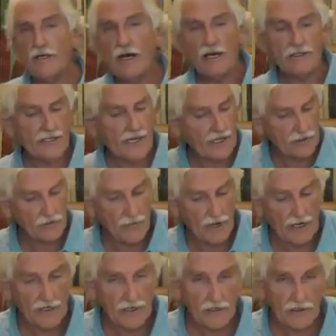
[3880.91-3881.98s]
I'd candle
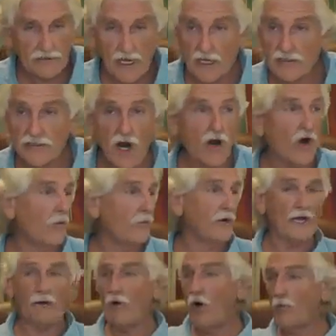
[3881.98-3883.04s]
my ears. I'd start
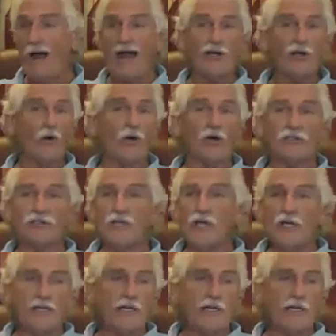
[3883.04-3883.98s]
opening up all my doors,